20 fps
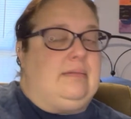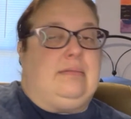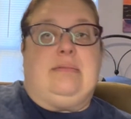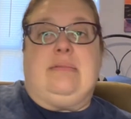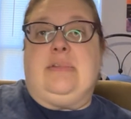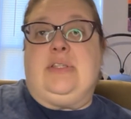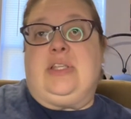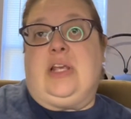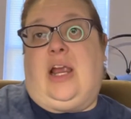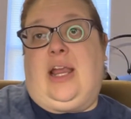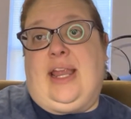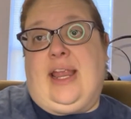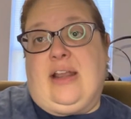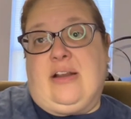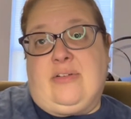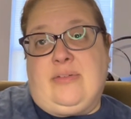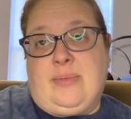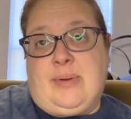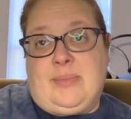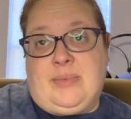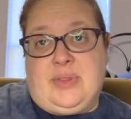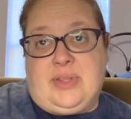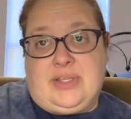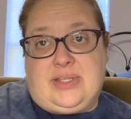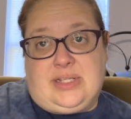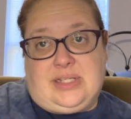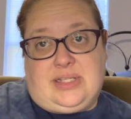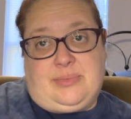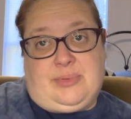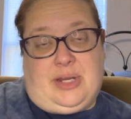Sorry, I don't remember
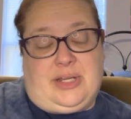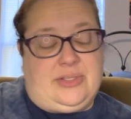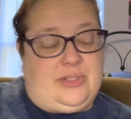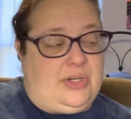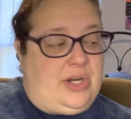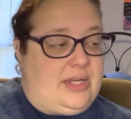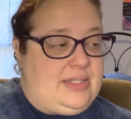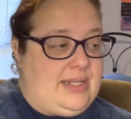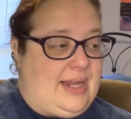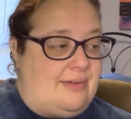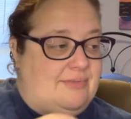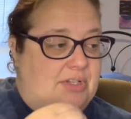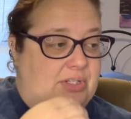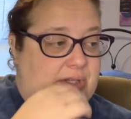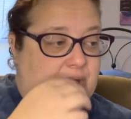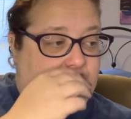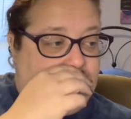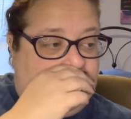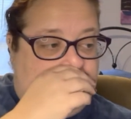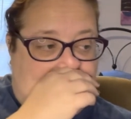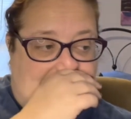this express dress. I have to